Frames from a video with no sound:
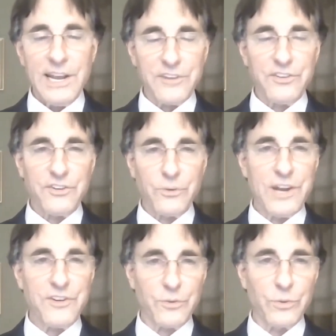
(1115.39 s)
had a
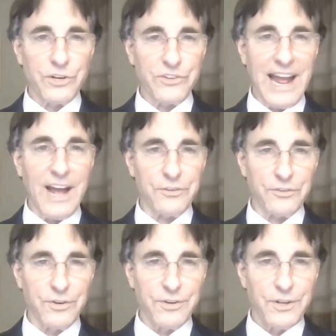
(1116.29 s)
situation where his
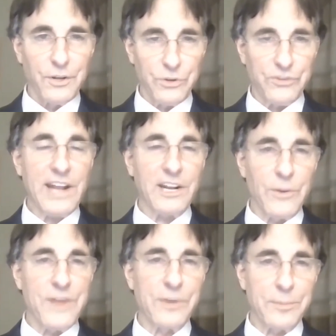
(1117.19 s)
house was taken
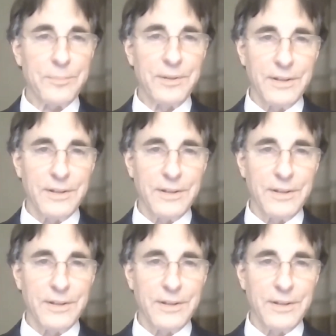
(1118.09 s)
away from him.